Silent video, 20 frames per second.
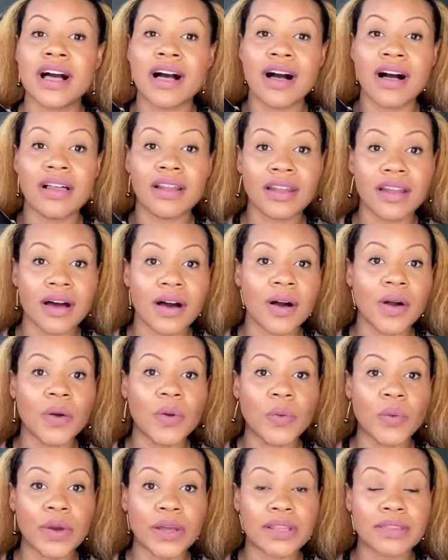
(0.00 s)
along
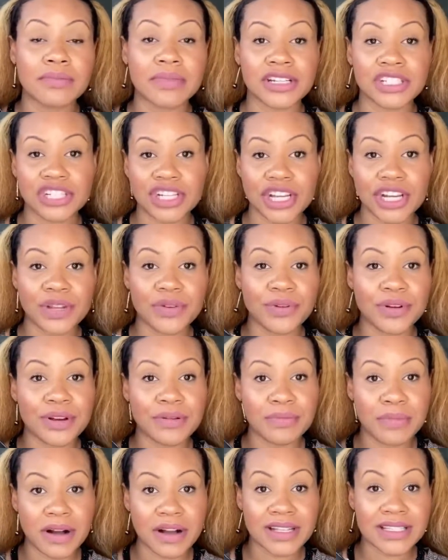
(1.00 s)
with my January
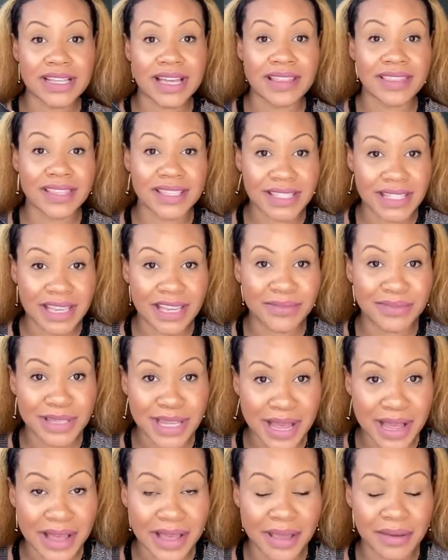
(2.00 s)
box at the same
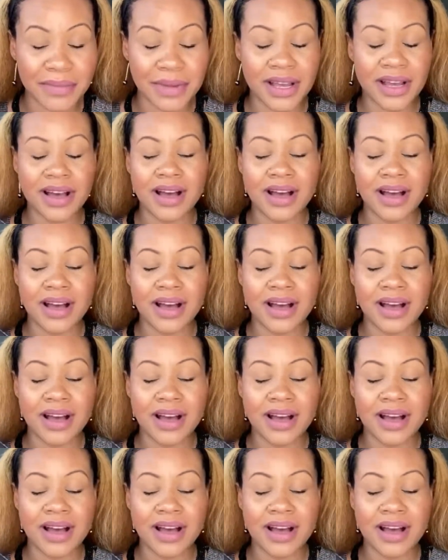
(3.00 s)
time.